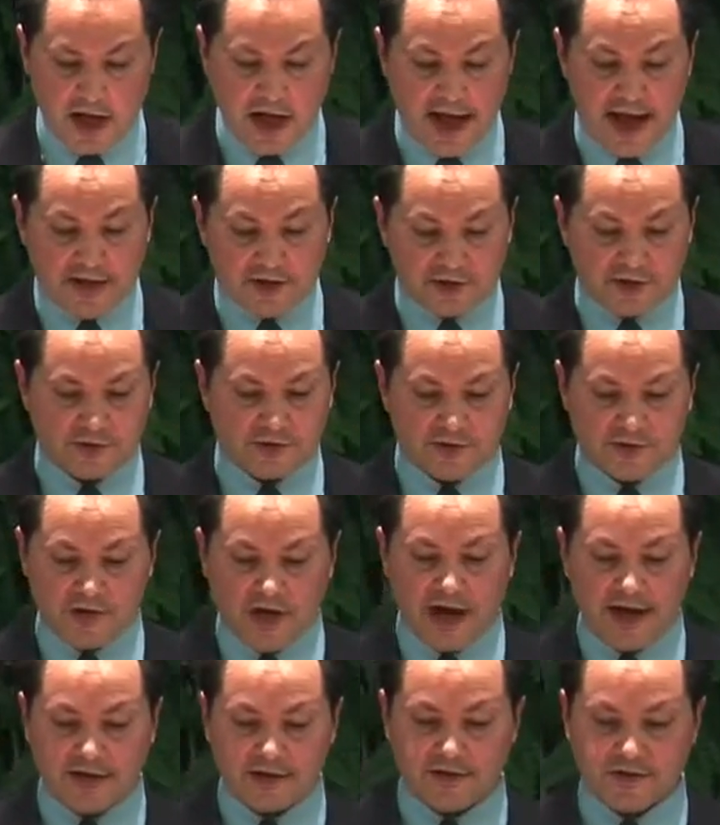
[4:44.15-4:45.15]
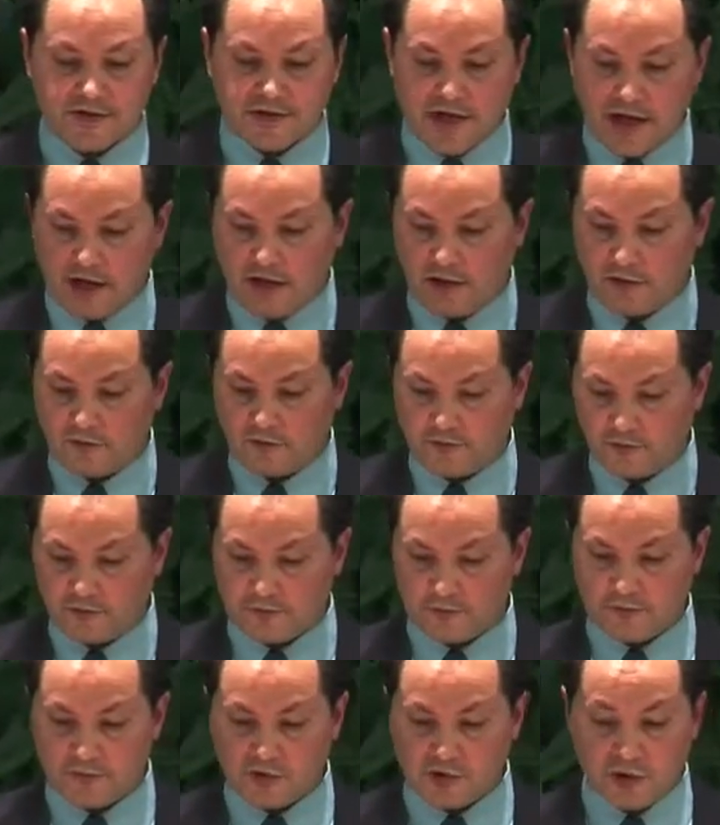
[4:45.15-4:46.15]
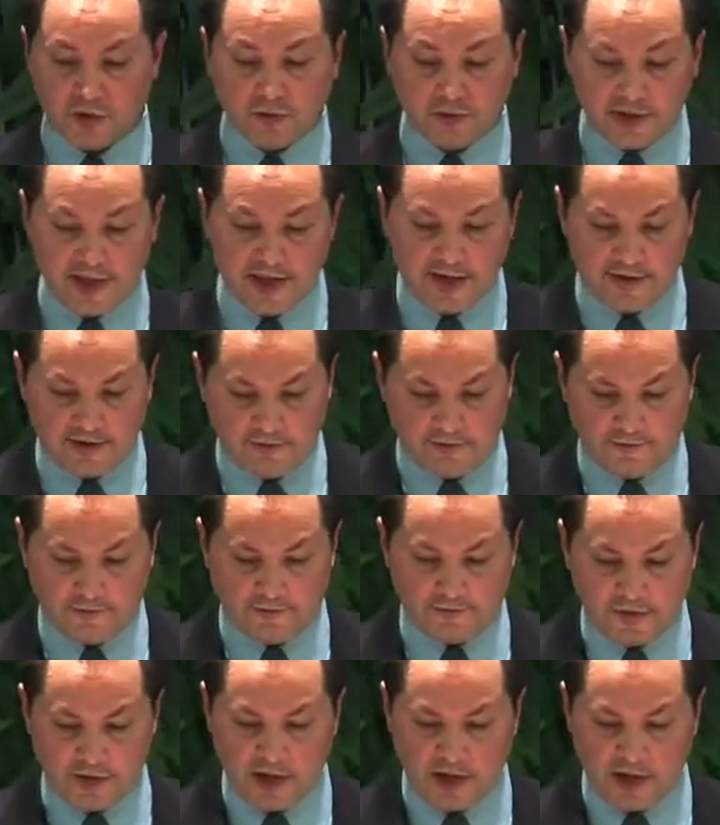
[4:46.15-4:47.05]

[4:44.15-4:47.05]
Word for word: exercise self, to live,